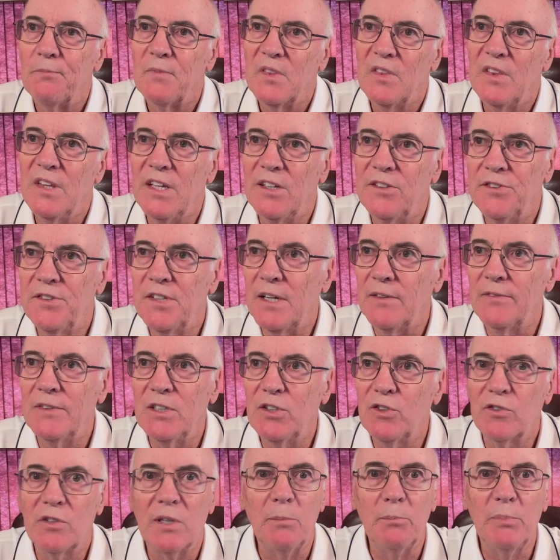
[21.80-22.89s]
the seven
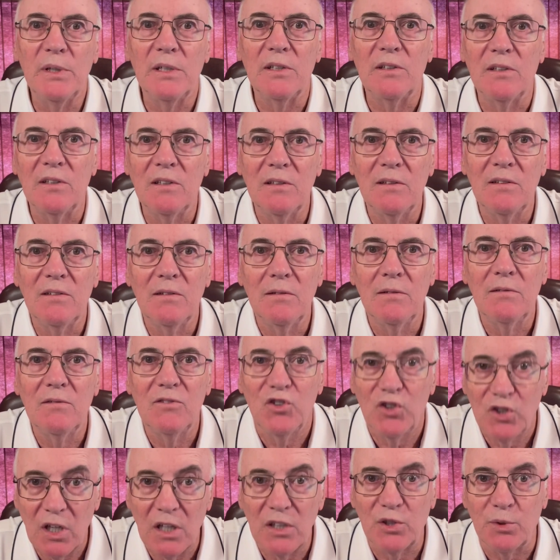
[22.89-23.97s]
trumpet
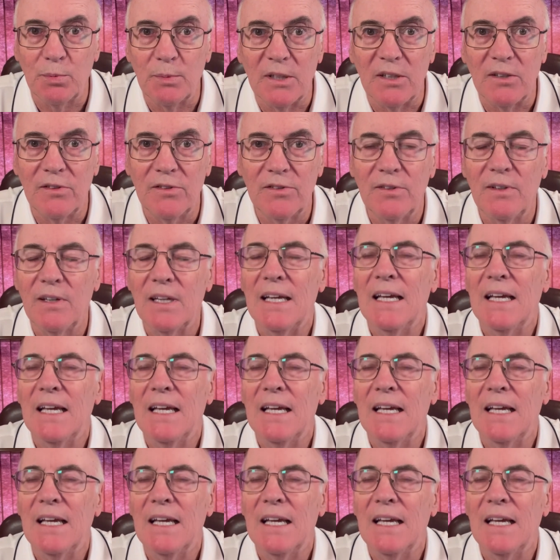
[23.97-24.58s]
judgments.